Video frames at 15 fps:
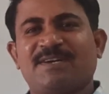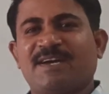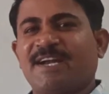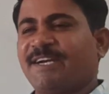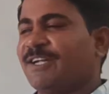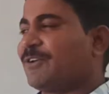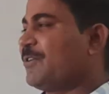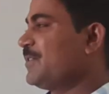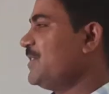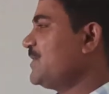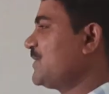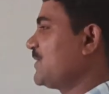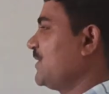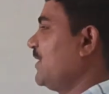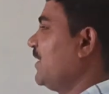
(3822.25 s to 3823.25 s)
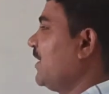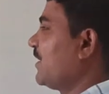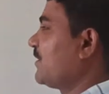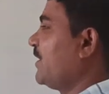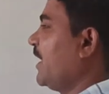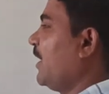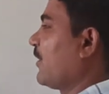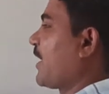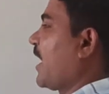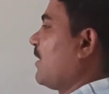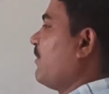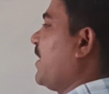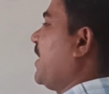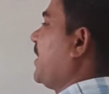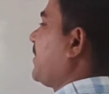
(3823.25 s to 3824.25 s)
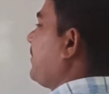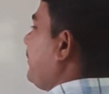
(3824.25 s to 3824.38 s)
Right on this. Then look at me here.